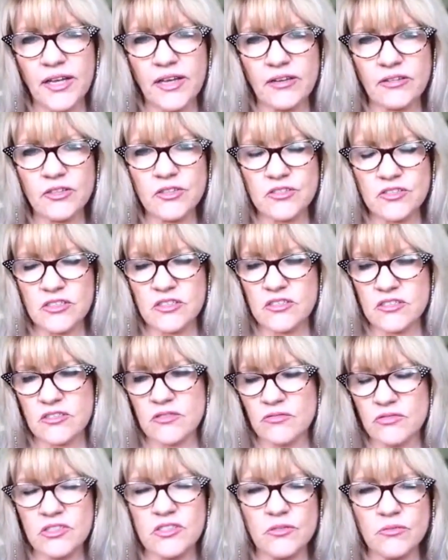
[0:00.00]
now, because
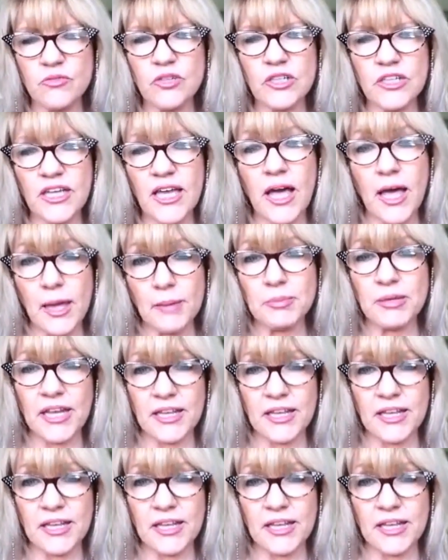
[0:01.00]
it's a really hard